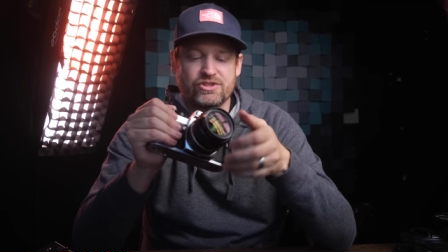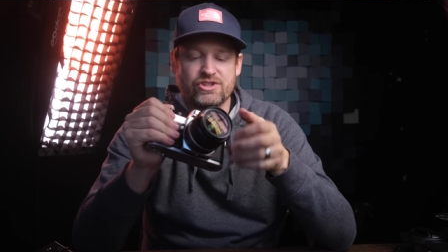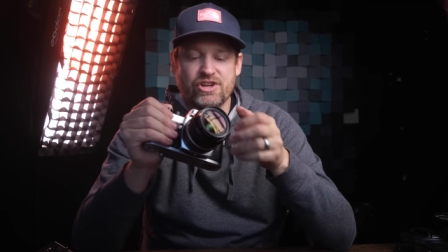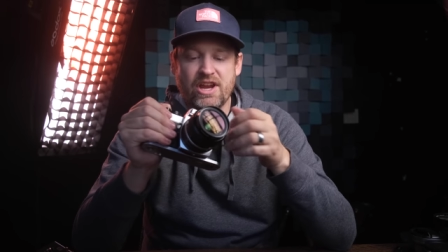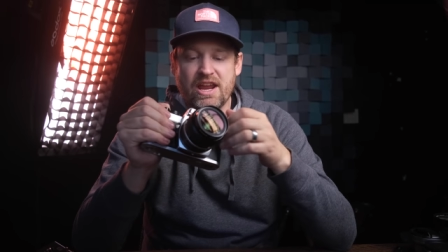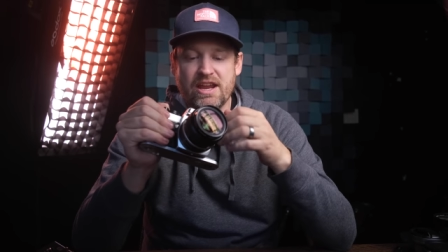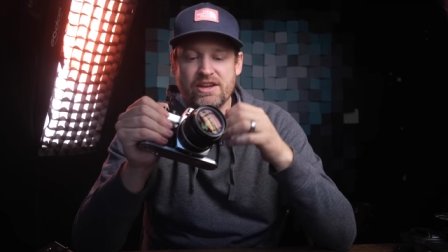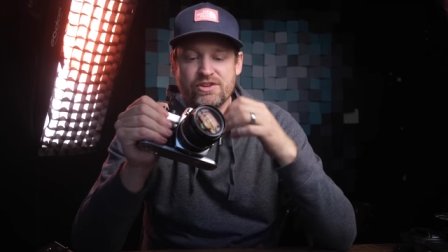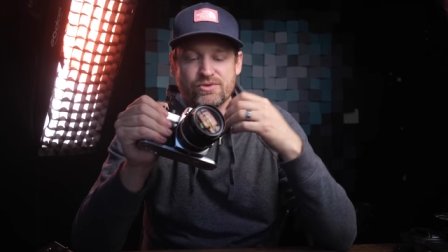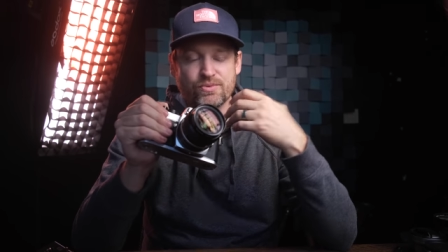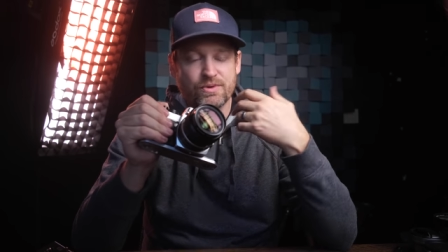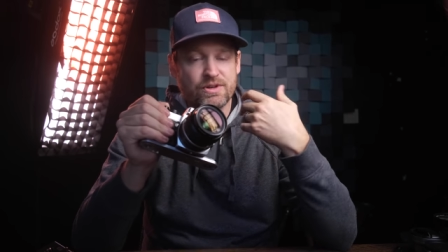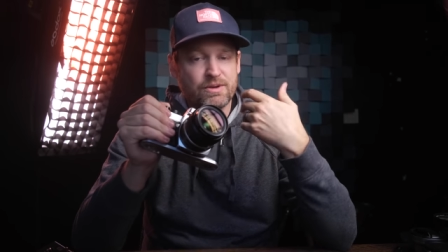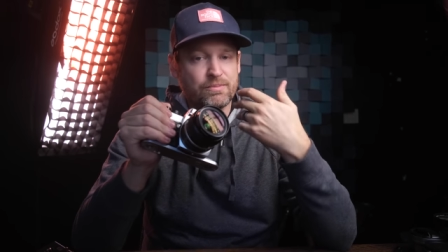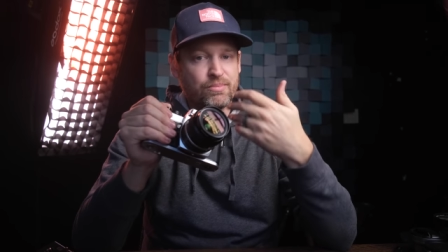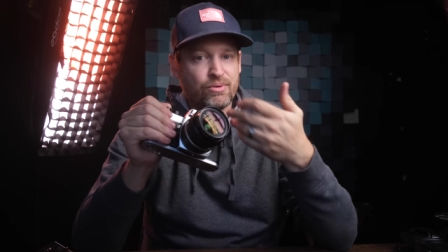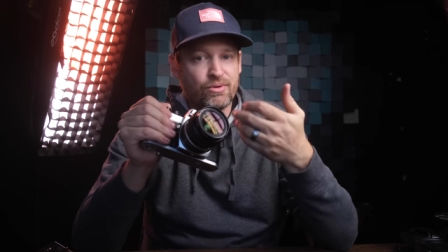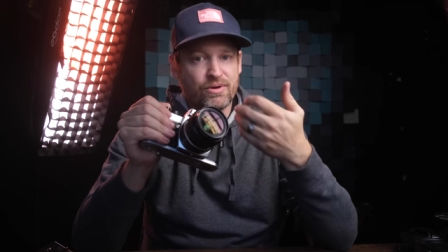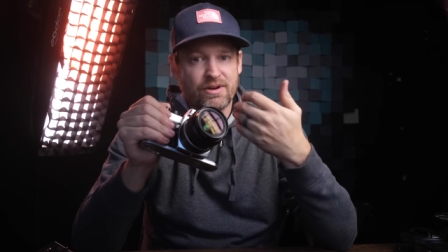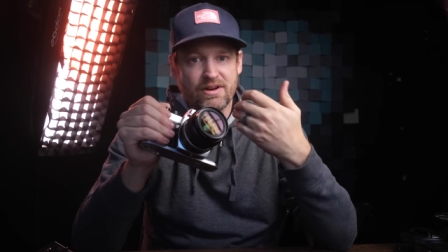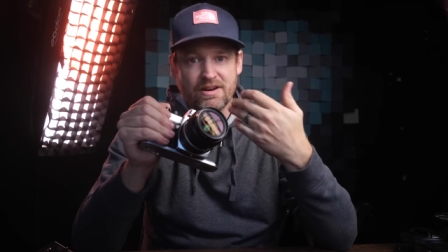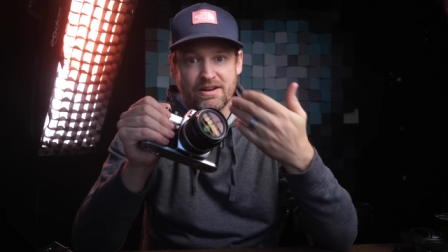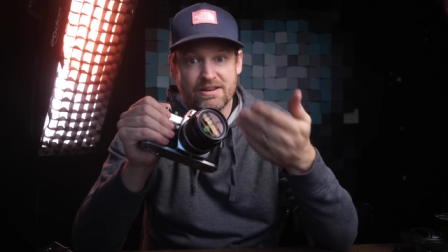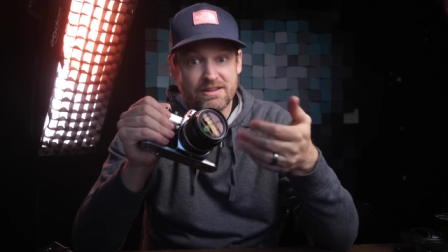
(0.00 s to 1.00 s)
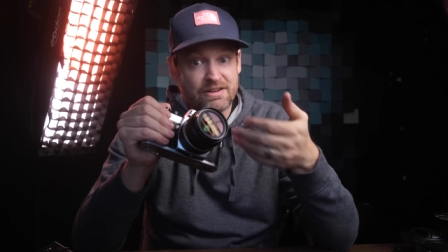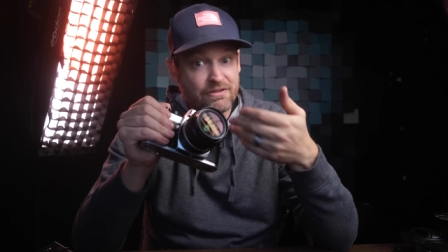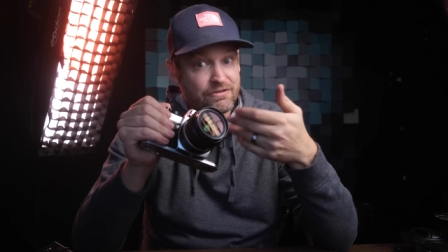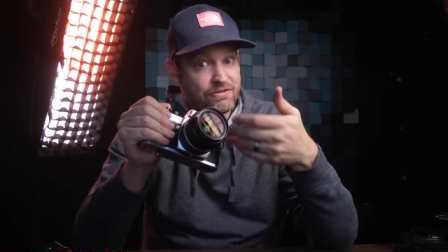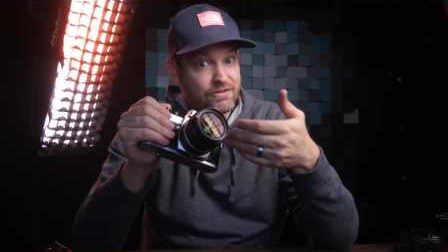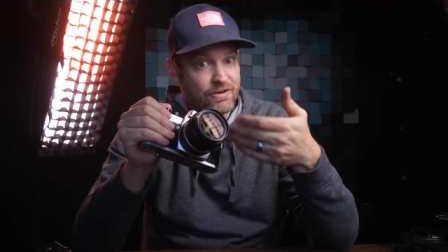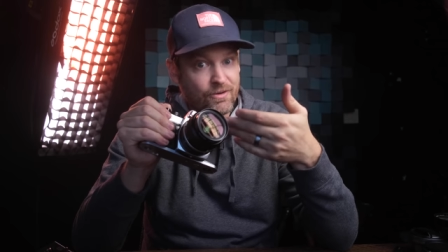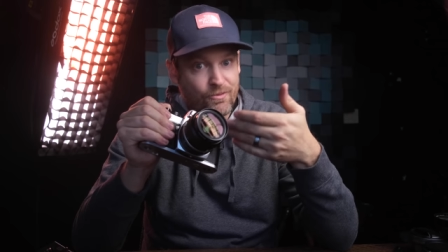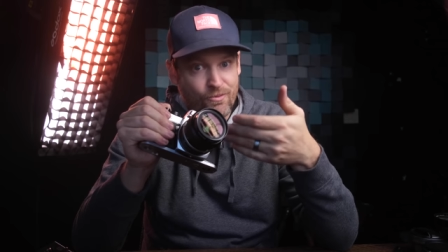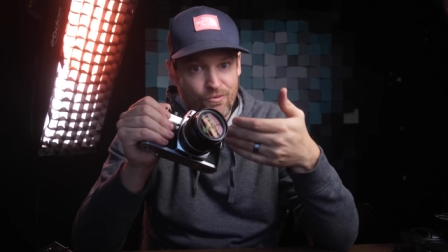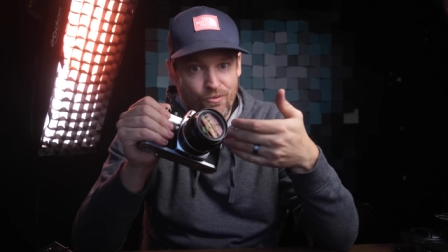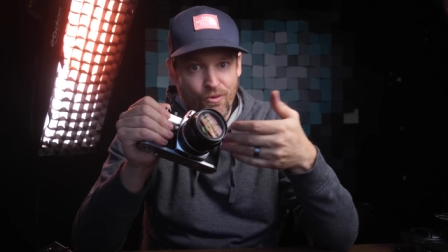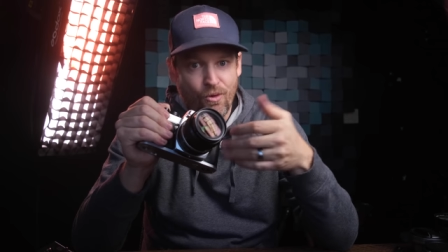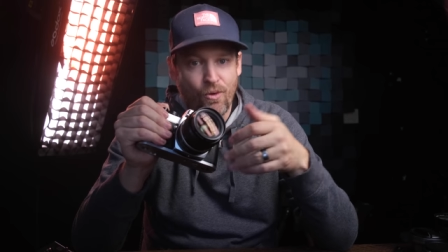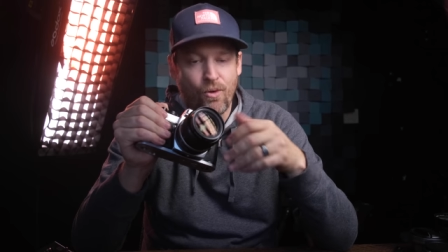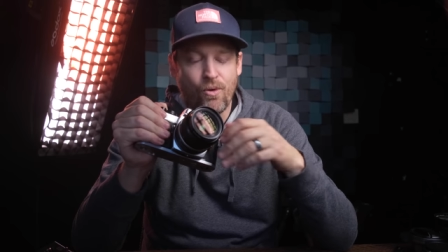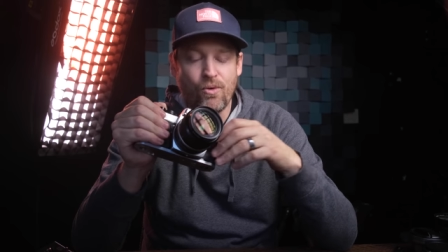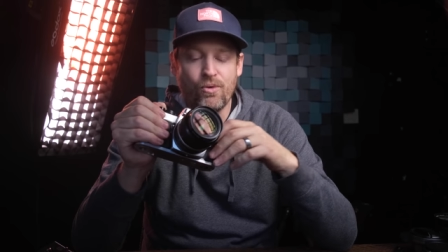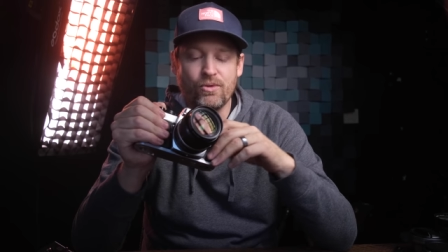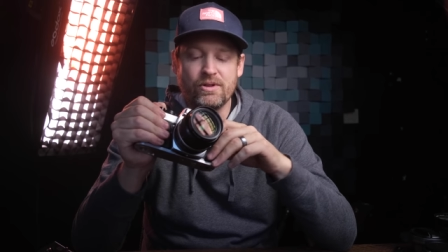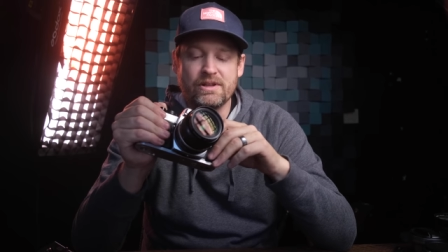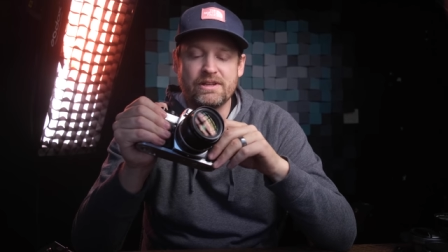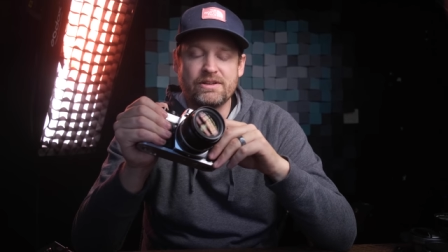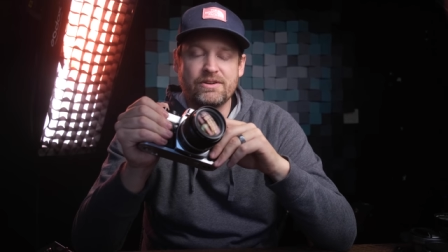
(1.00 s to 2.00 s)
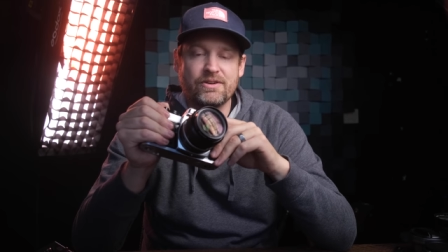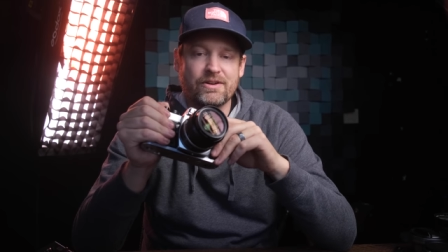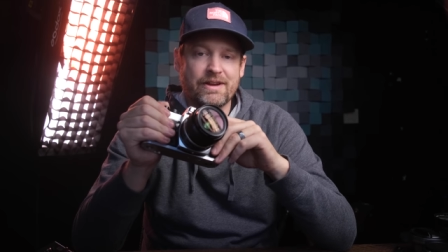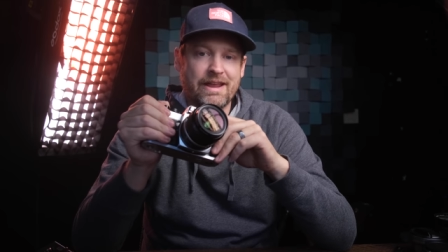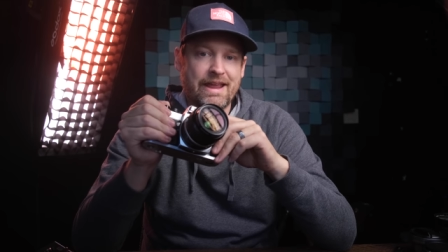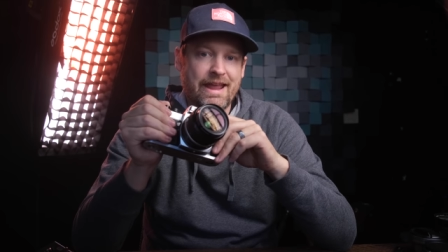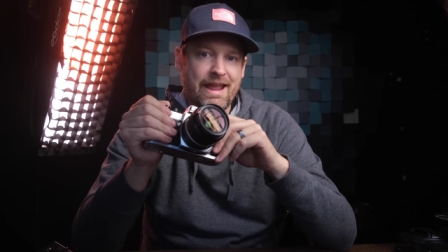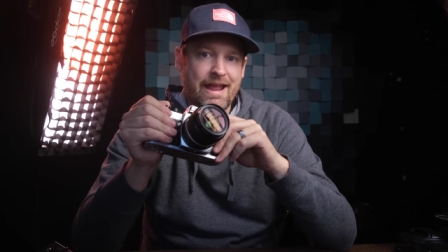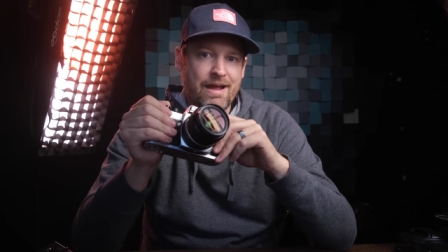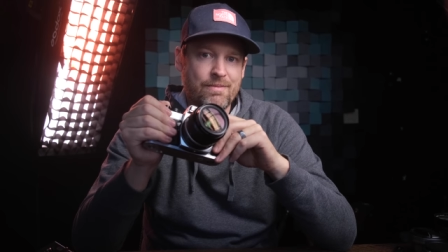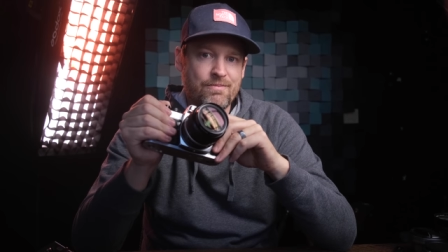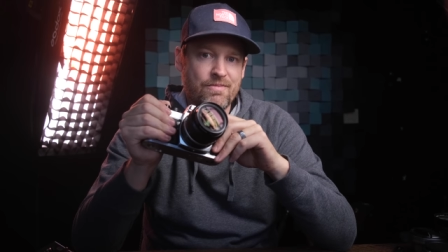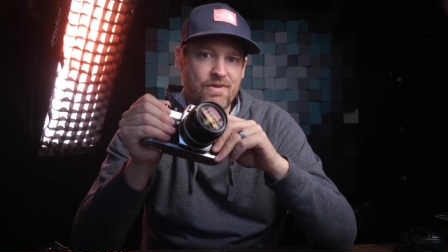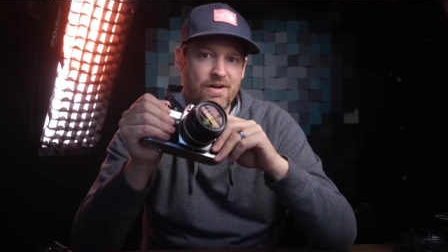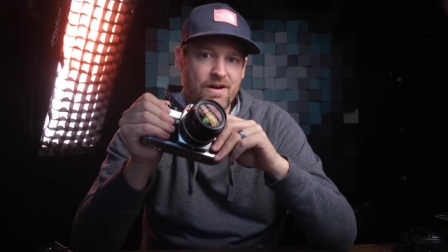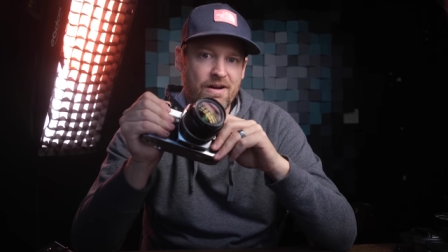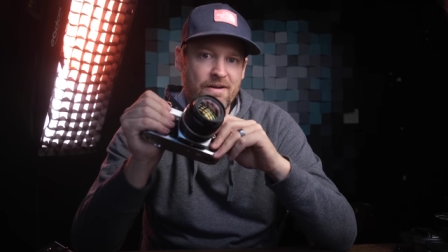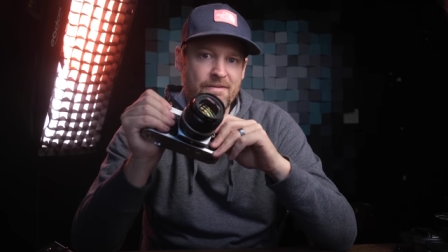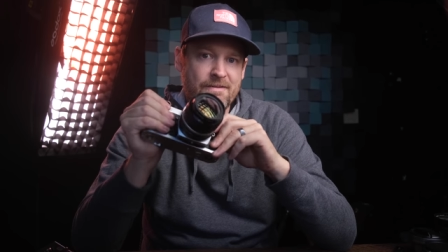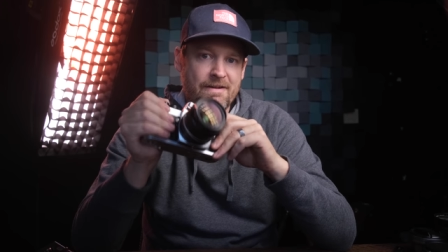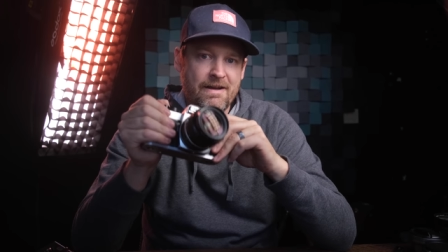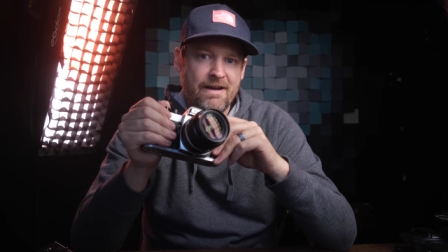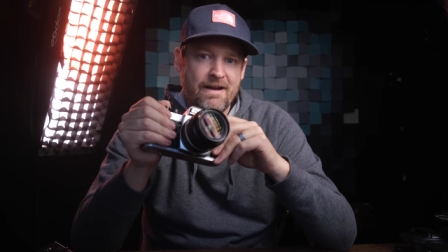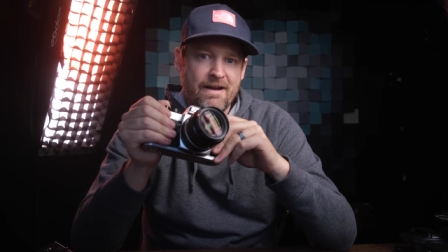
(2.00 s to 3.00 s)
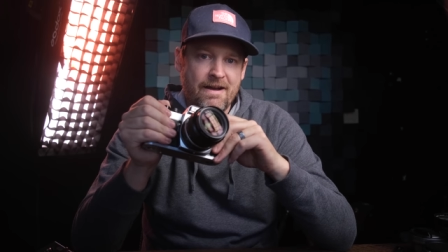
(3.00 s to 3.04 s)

change when you put in a different roll in your camera?